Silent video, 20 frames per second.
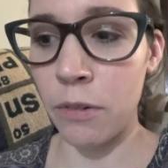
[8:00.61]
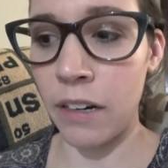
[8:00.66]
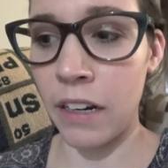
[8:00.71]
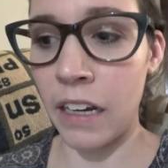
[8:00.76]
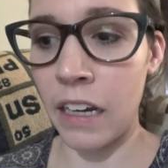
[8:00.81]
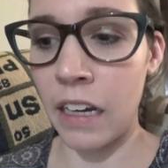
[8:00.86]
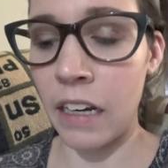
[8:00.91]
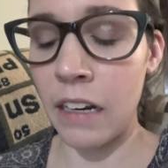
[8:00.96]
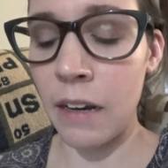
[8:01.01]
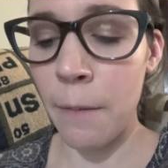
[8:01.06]

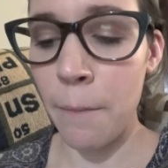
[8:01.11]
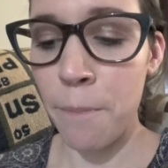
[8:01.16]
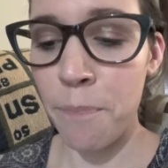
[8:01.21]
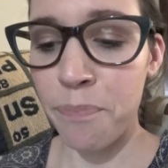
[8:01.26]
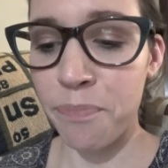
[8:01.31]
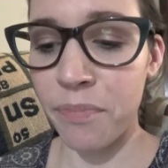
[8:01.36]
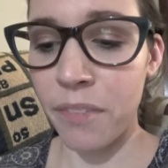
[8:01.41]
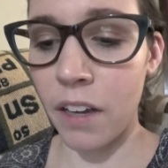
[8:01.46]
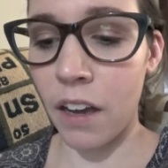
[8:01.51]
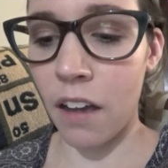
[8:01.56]
read
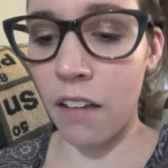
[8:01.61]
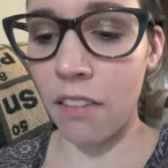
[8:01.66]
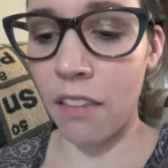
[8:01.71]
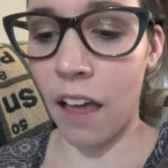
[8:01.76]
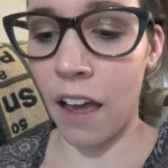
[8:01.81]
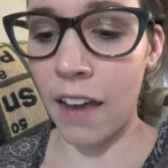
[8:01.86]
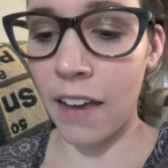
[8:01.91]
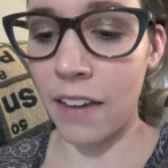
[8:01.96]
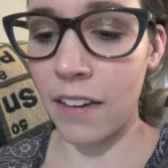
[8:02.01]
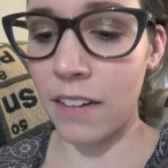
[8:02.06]

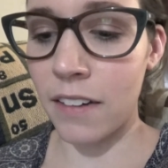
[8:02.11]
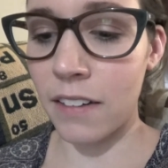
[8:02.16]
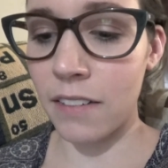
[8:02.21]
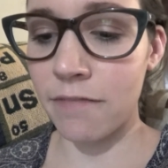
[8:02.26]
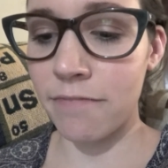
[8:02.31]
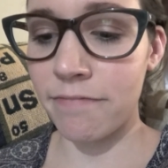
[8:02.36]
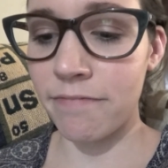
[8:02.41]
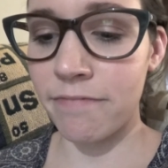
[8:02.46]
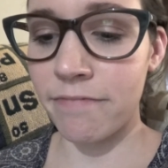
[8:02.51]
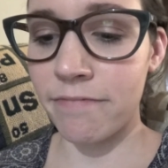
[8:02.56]
like,
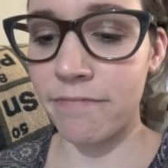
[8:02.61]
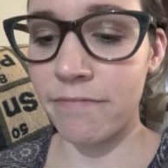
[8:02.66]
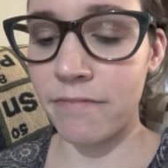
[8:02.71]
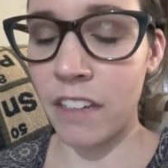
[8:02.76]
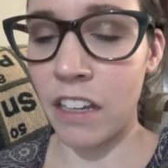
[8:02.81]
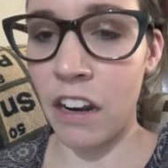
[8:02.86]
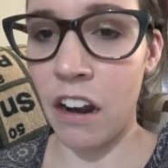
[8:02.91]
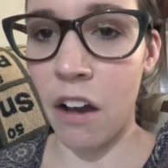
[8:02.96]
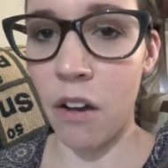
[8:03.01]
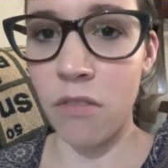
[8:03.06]

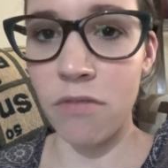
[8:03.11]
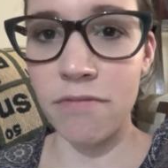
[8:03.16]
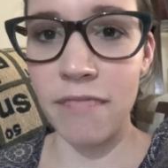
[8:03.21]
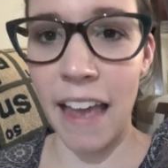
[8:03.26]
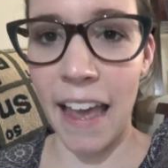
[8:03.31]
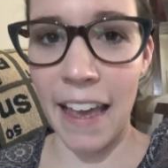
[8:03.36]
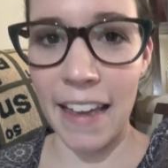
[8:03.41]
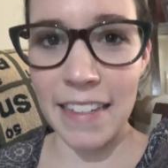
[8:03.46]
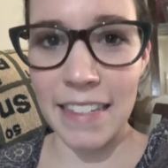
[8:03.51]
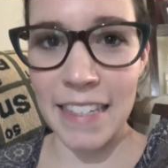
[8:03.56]
you know,
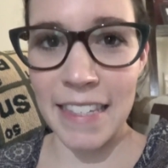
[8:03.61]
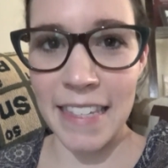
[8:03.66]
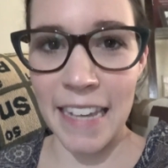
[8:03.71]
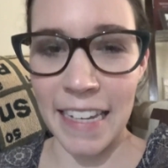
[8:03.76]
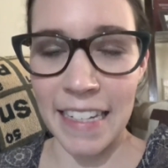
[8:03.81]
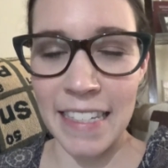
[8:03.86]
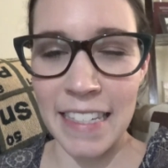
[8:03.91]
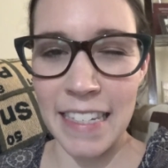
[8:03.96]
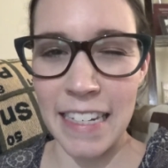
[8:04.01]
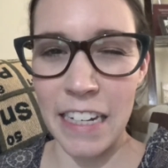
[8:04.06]

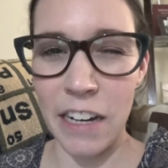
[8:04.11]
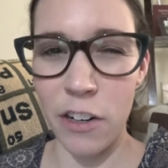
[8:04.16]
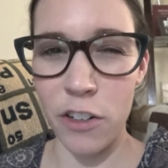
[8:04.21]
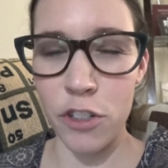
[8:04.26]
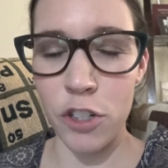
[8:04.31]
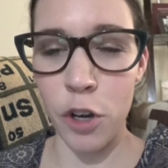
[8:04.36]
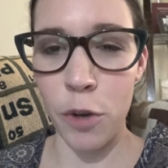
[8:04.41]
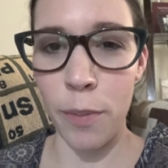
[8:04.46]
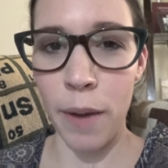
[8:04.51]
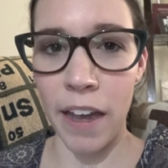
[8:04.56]
60 or
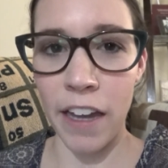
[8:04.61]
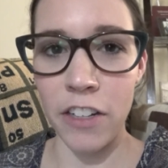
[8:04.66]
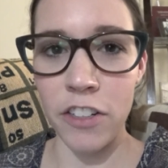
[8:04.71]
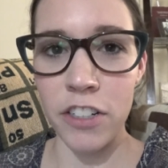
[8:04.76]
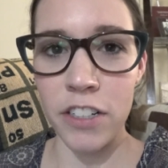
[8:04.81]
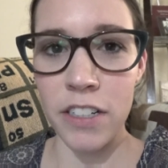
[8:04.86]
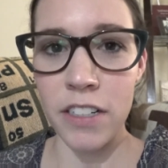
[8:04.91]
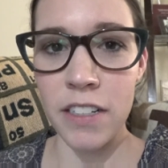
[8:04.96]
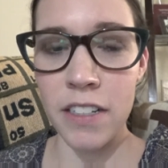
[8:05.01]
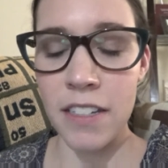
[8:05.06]
so
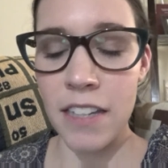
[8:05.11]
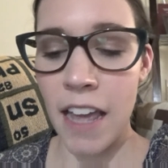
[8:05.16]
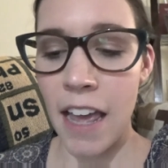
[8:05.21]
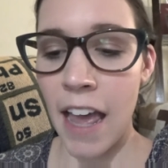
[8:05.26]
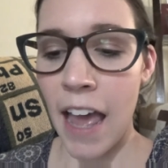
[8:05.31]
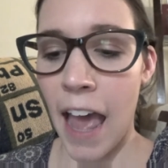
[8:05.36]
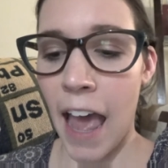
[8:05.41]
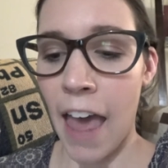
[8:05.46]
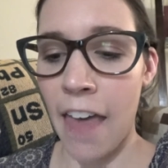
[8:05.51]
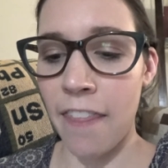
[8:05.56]
pages
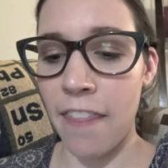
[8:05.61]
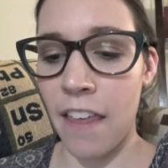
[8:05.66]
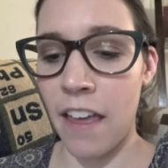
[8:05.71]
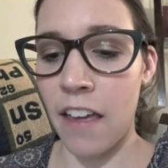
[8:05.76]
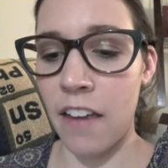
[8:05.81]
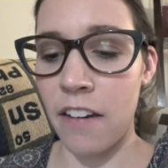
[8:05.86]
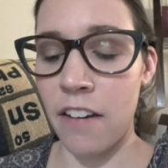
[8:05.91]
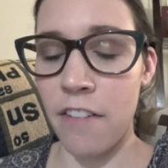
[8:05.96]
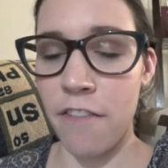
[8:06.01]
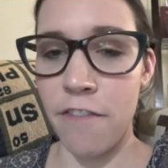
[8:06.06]
and
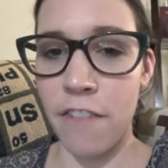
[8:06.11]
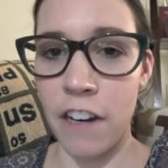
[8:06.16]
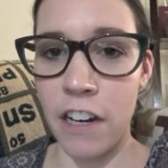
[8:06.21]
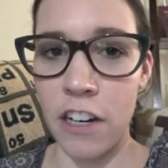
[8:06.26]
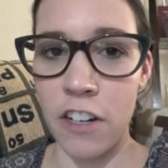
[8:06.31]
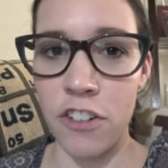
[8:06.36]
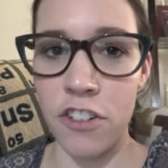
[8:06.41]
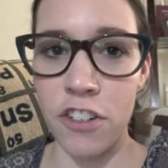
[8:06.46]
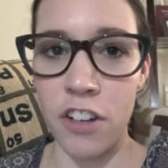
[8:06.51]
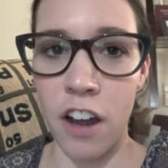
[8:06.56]
then
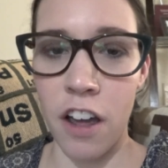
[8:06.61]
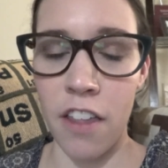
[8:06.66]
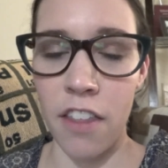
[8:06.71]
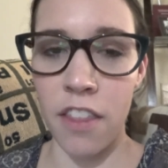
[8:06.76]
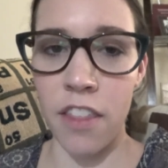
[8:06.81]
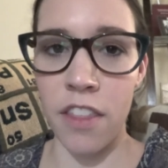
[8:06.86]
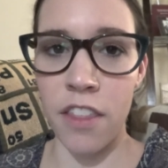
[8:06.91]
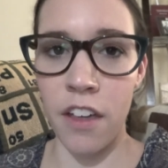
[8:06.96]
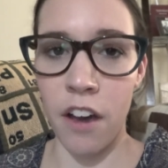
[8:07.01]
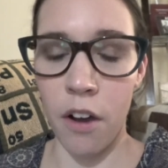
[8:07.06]
finish
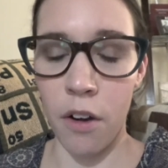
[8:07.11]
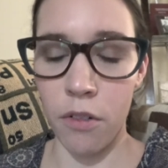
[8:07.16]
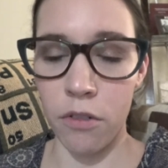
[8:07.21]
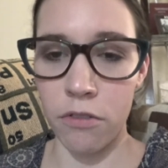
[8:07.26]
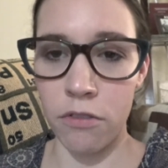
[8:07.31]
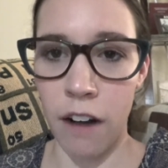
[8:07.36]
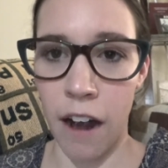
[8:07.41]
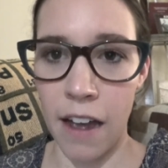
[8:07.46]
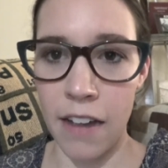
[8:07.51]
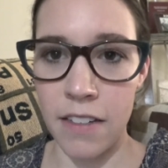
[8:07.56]
the
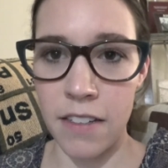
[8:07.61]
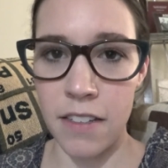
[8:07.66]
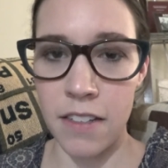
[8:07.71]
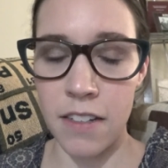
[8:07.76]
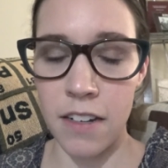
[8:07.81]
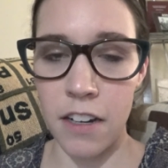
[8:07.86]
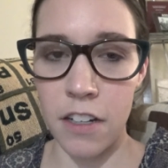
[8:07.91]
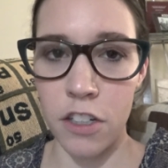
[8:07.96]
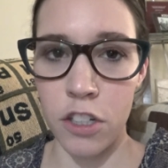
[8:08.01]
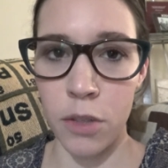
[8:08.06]

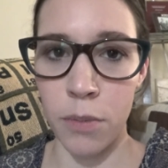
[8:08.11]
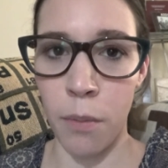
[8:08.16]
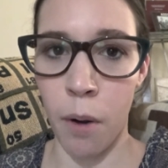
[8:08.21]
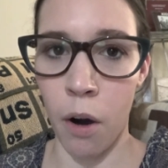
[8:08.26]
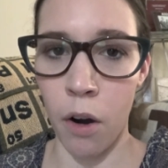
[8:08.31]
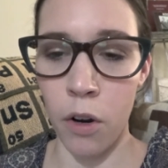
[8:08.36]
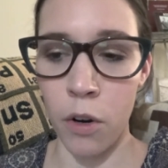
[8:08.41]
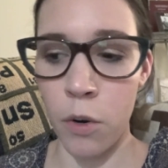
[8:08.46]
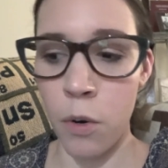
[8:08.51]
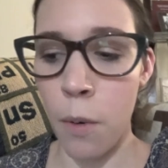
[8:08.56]
rest
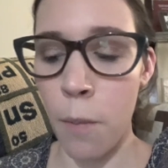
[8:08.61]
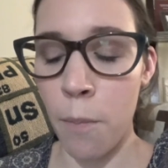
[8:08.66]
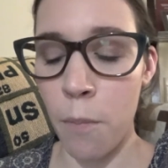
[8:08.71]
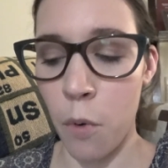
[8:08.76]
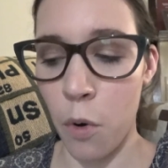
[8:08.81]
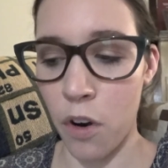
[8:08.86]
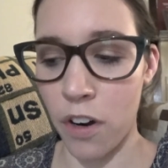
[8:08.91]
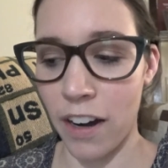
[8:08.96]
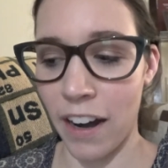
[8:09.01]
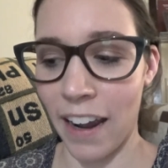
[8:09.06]
tomorrow
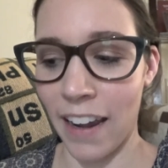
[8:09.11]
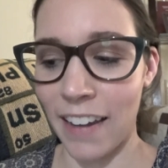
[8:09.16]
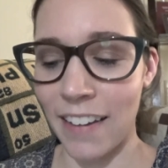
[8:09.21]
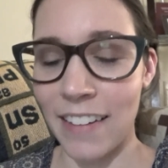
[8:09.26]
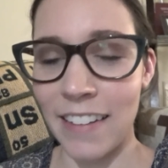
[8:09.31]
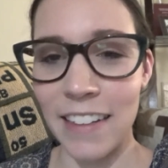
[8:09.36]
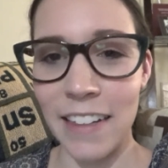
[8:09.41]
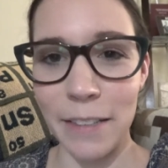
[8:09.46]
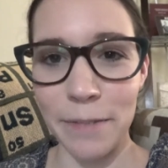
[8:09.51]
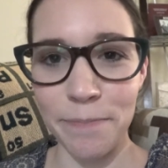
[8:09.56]

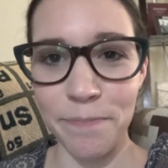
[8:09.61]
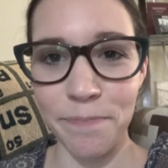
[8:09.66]
morning.